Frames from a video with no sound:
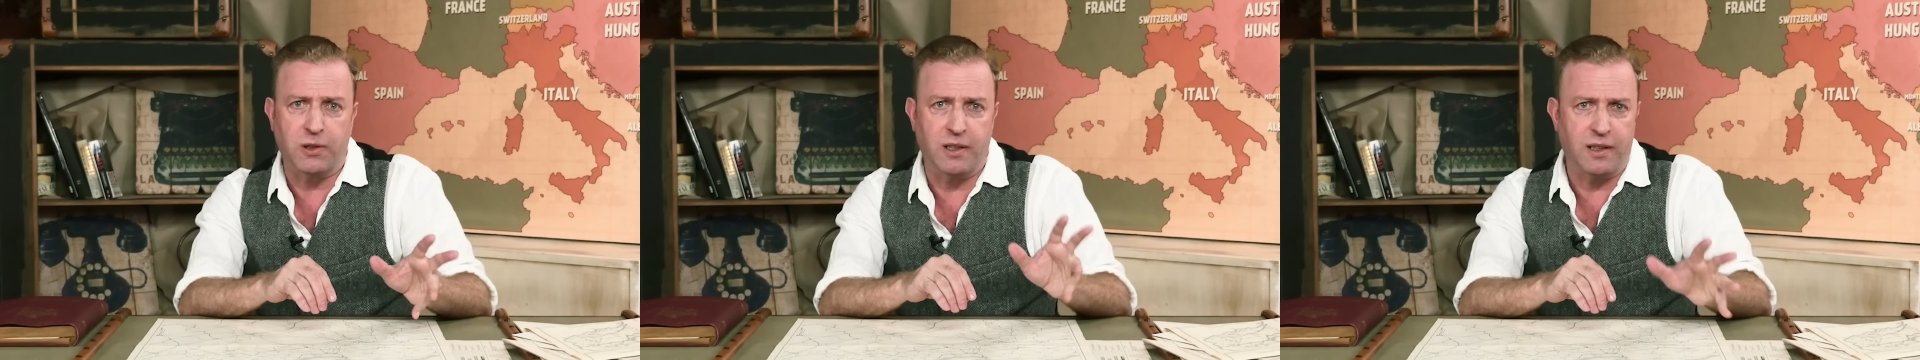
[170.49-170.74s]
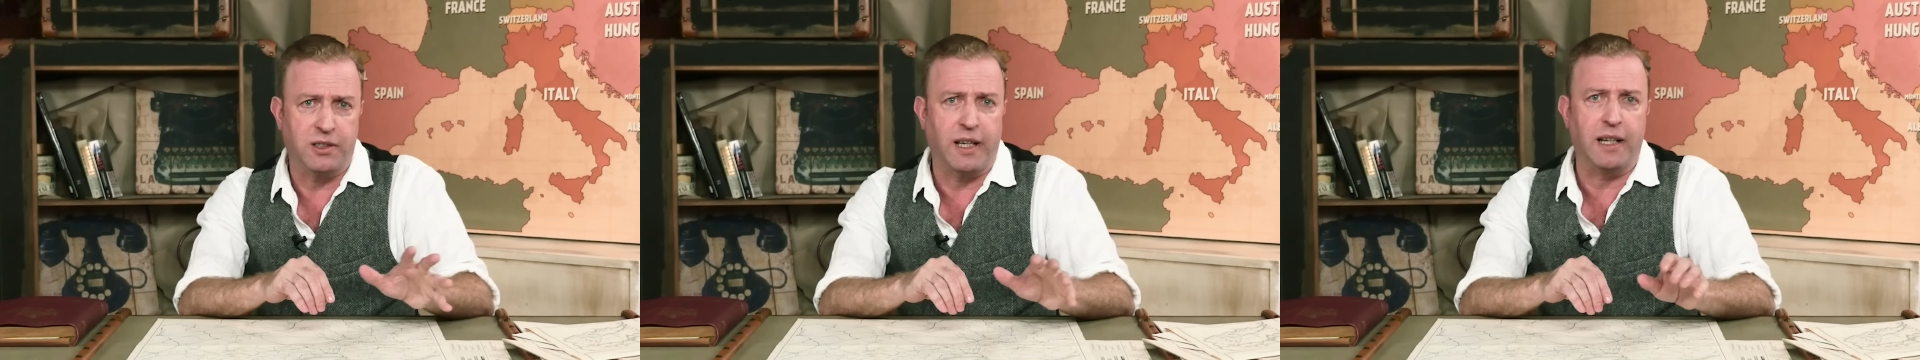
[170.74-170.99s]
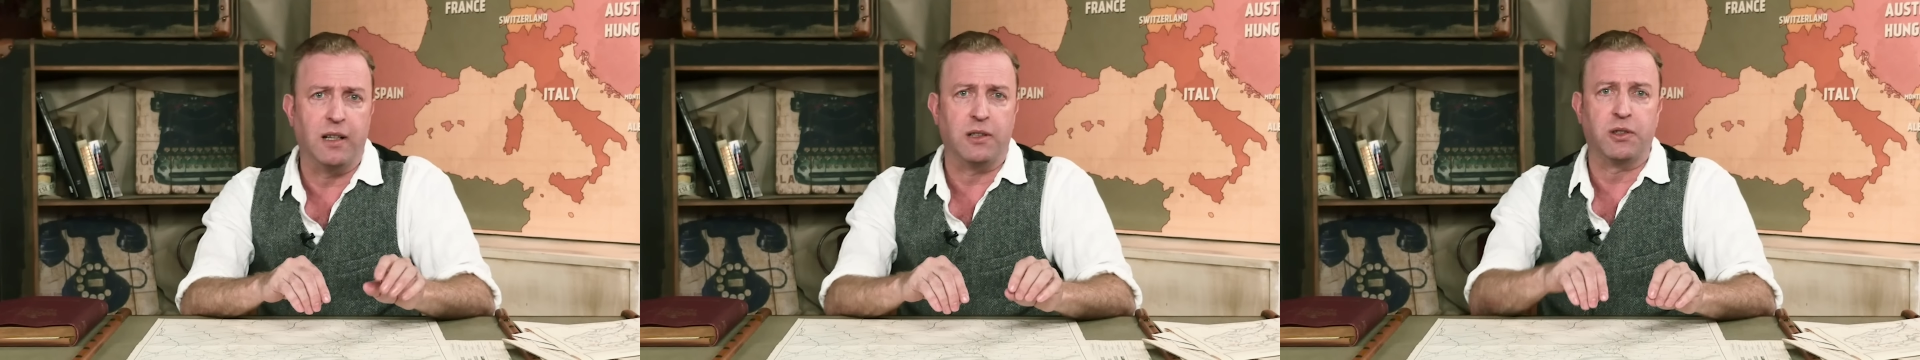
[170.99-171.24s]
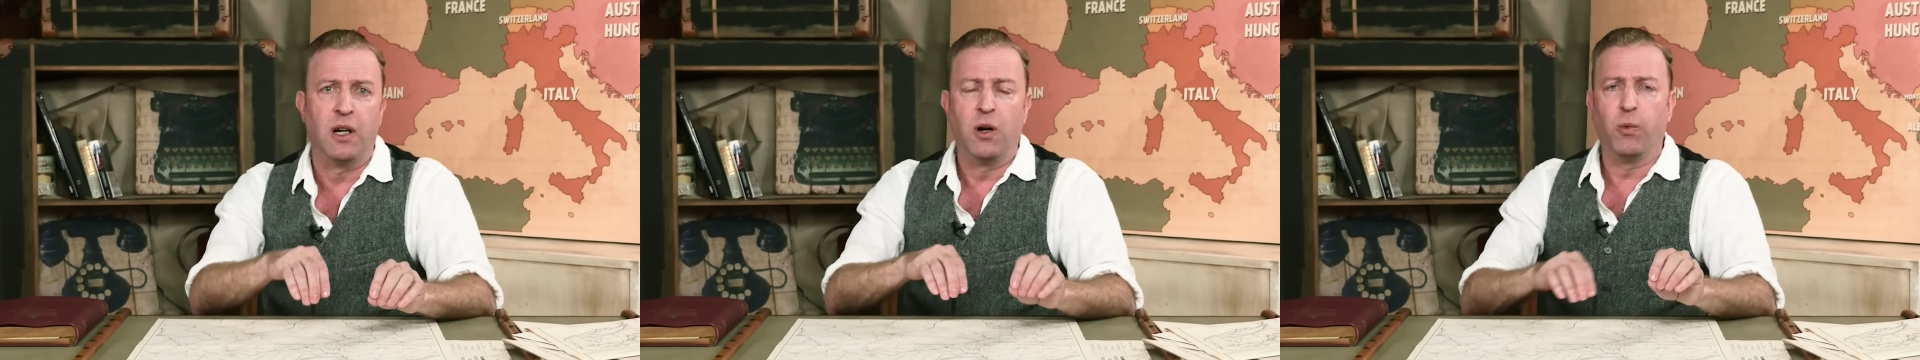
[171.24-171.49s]
to this
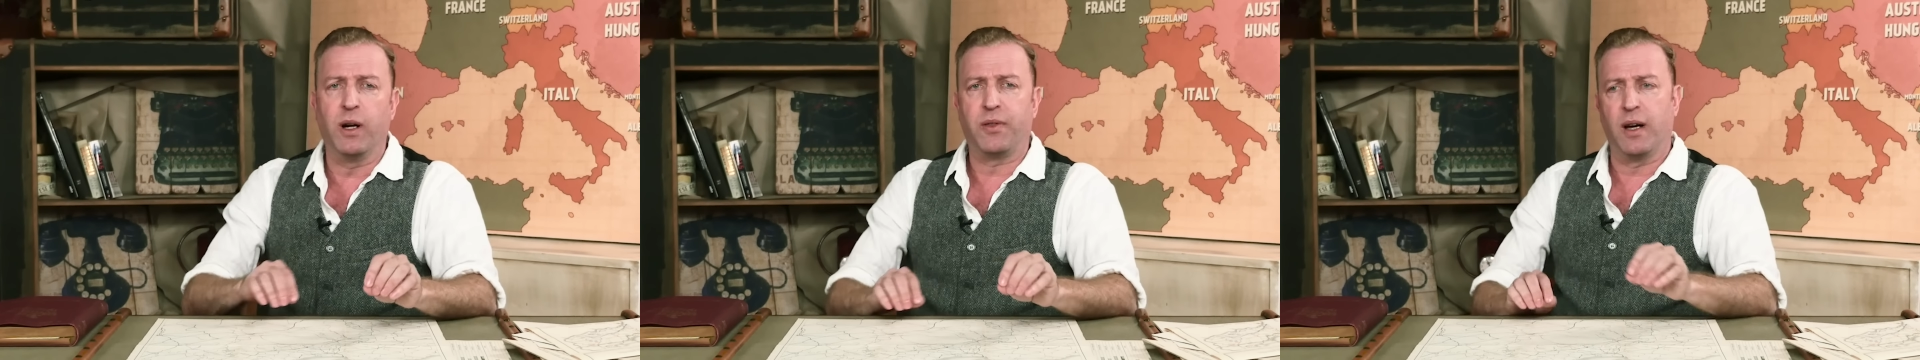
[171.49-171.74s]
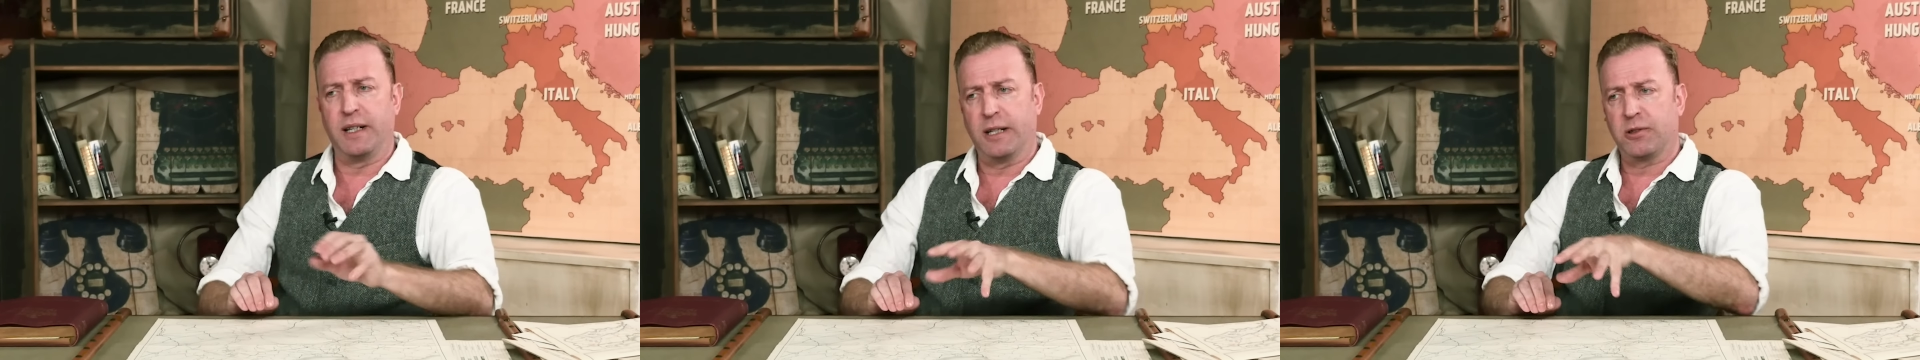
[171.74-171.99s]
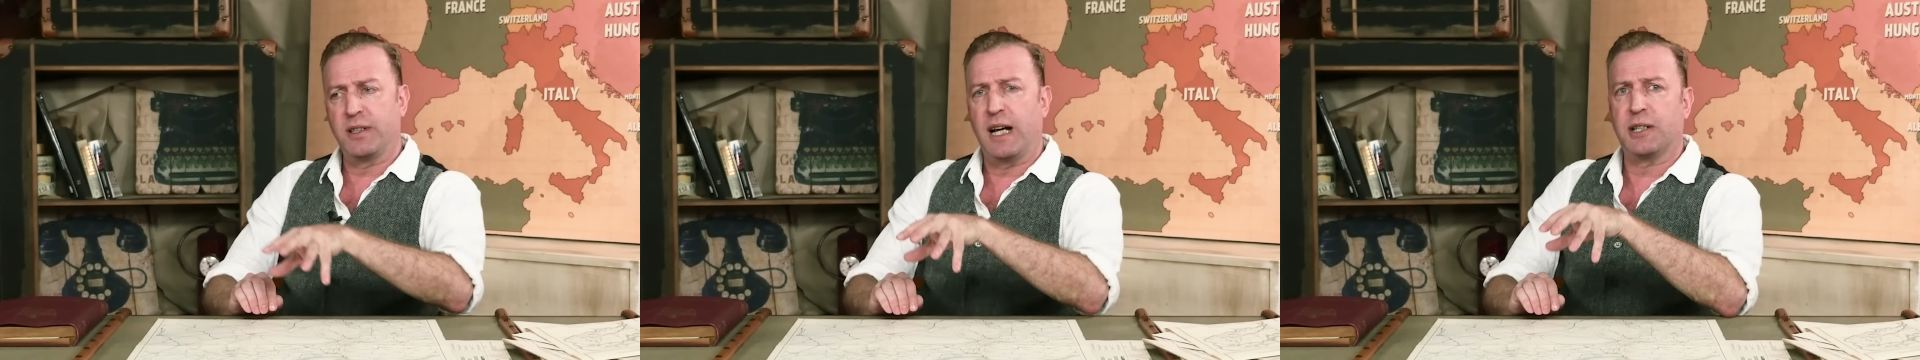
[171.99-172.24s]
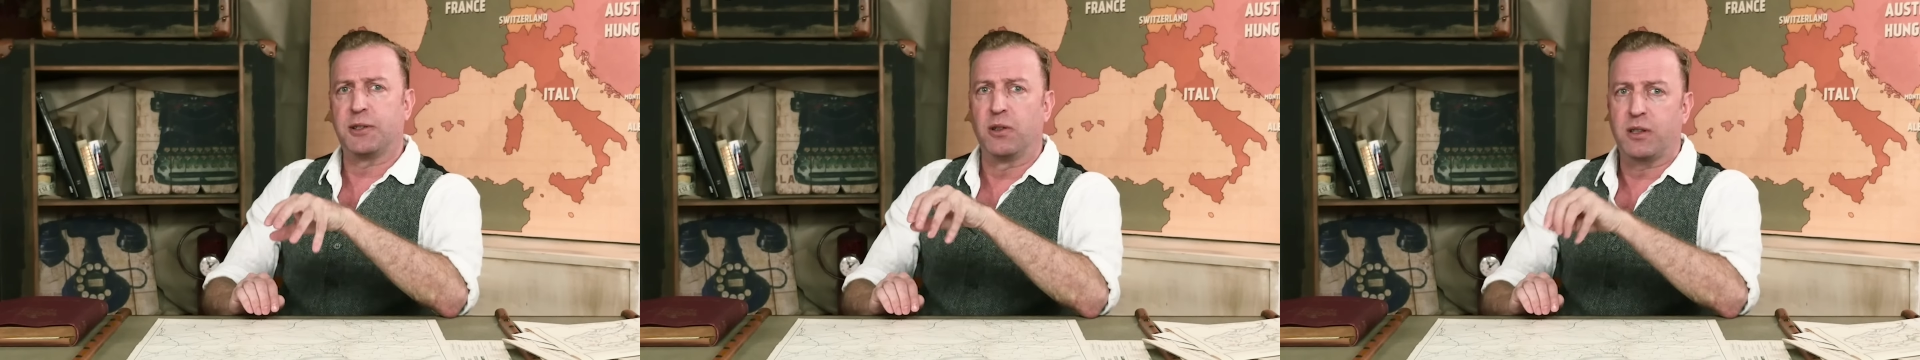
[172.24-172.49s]
chaos with an
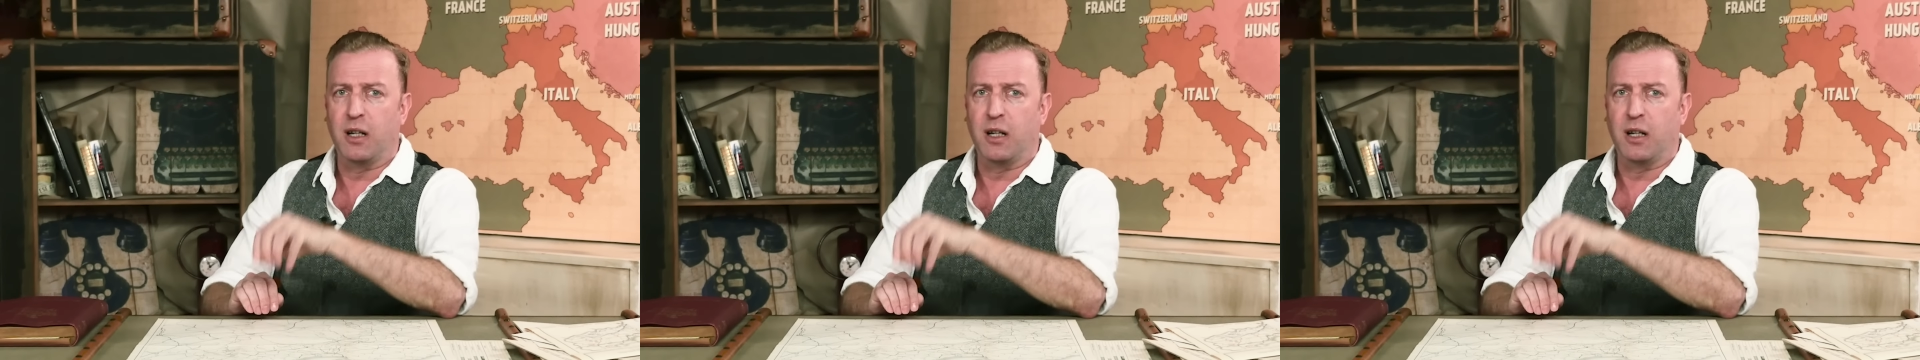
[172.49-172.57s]
international